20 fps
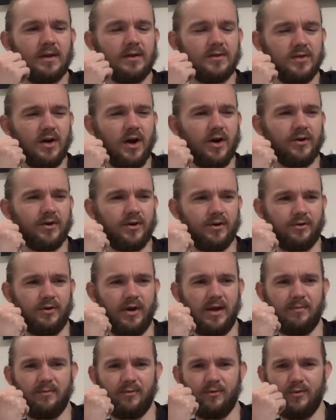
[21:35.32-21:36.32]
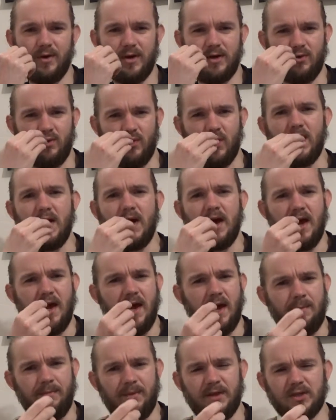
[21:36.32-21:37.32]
darker grapefruity note, um,